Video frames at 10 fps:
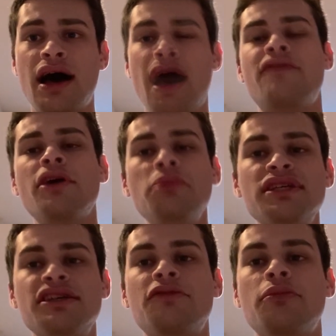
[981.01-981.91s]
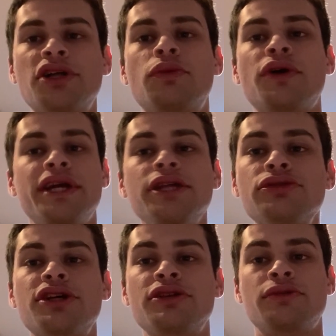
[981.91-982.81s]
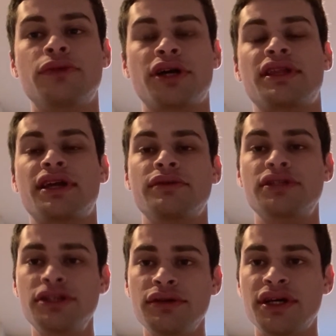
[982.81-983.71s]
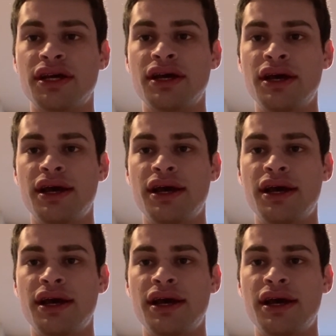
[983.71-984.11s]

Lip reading: I found myself much more interested in the work that I was doing